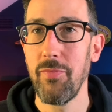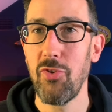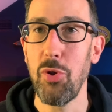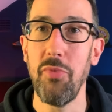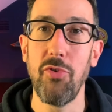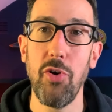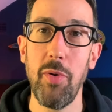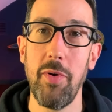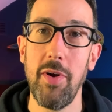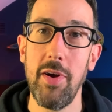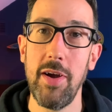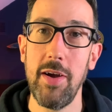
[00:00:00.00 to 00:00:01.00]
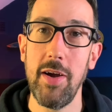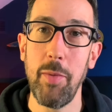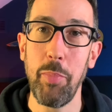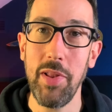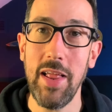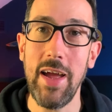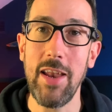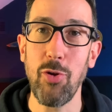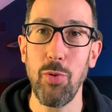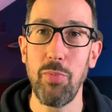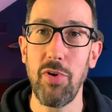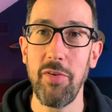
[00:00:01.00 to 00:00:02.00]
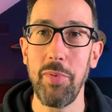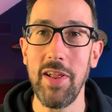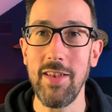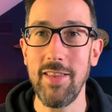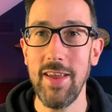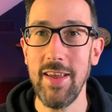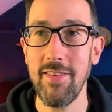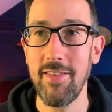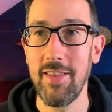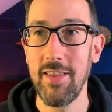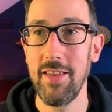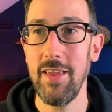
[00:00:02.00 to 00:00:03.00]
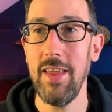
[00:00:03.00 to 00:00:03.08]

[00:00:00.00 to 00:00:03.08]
So we've got a plan called product plan test